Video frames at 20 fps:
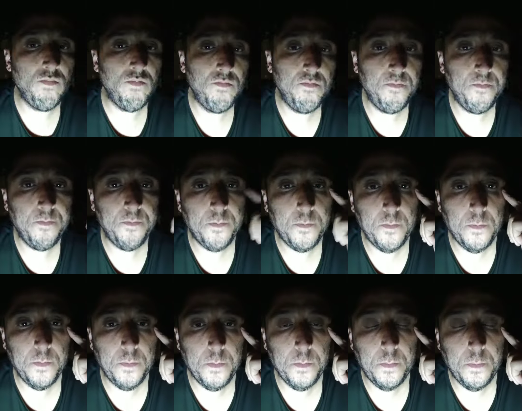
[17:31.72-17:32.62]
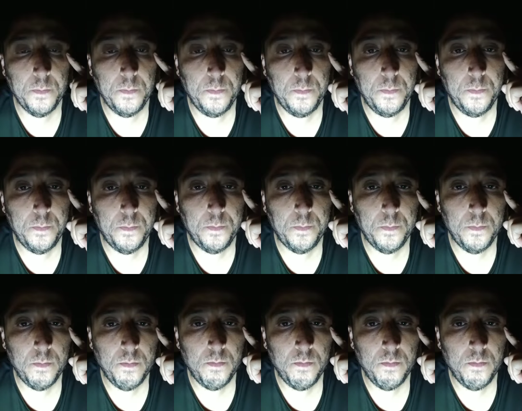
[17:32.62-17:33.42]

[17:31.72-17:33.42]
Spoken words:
No one is speaking in this clip.